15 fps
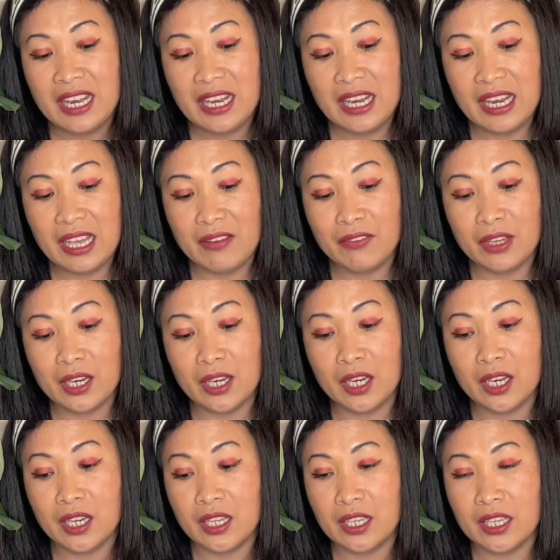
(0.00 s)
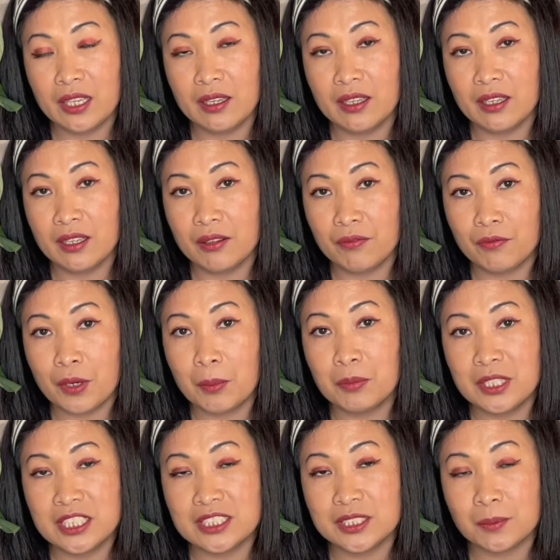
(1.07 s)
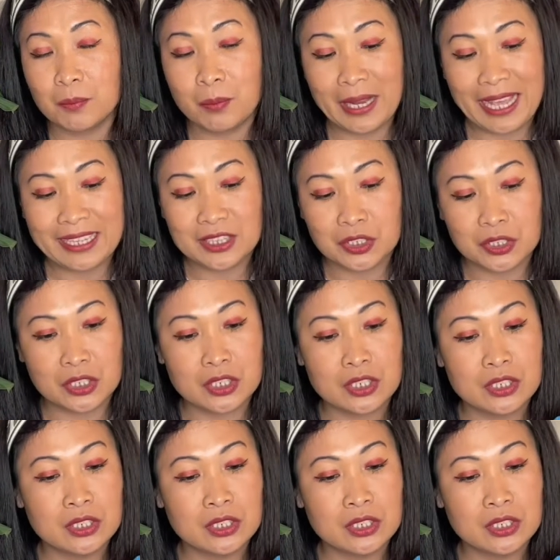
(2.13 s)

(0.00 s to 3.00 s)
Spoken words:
level from this planter.